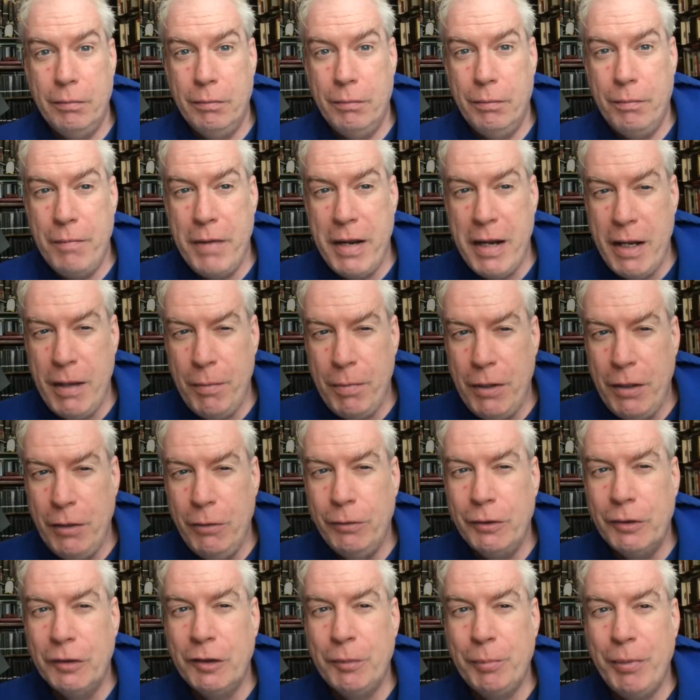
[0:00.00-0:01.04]
maybe you
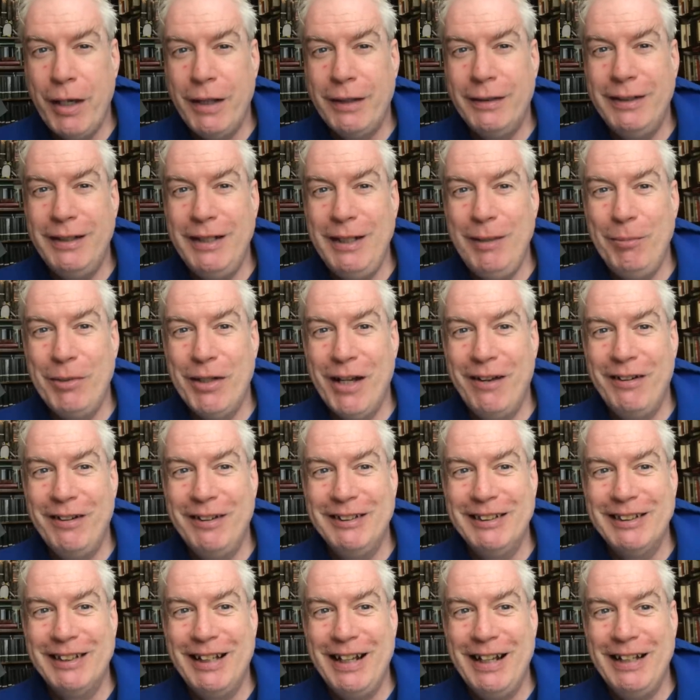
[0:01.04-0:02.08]
suspect deep down
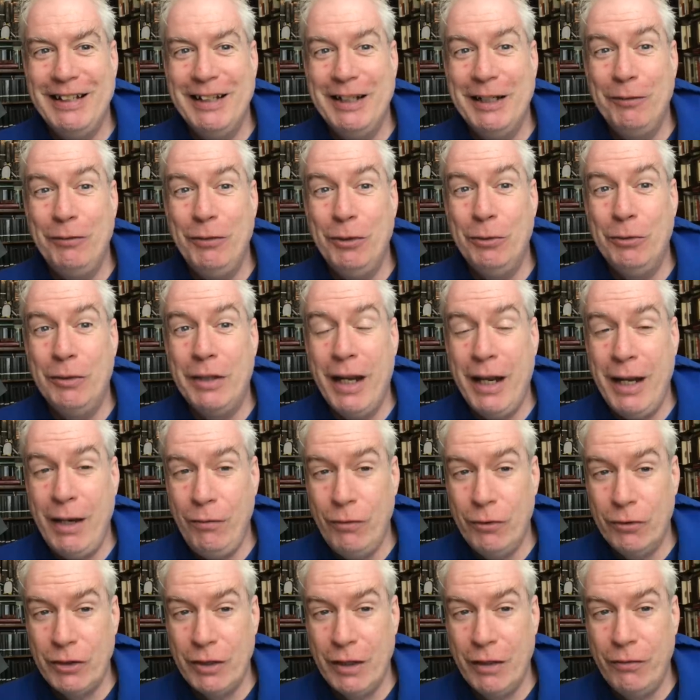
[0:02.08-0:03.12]
inside that if you gave
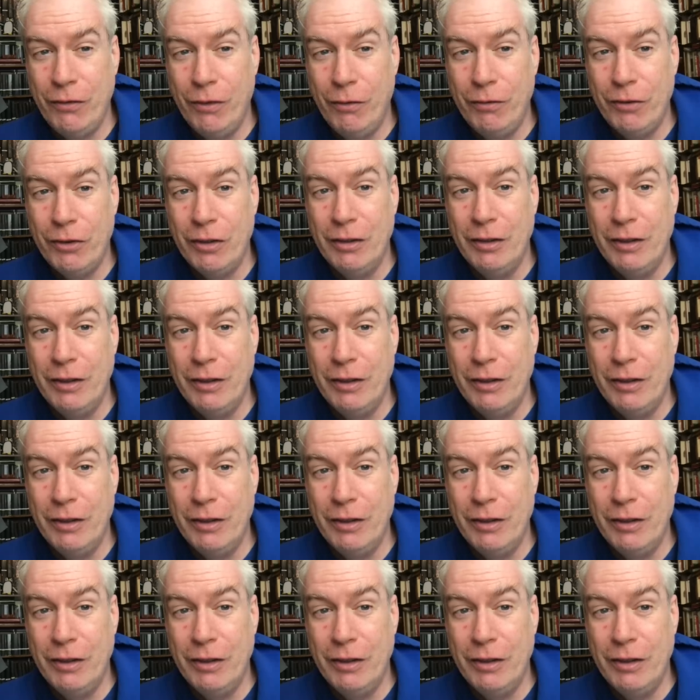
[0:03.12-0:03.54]
yourself over to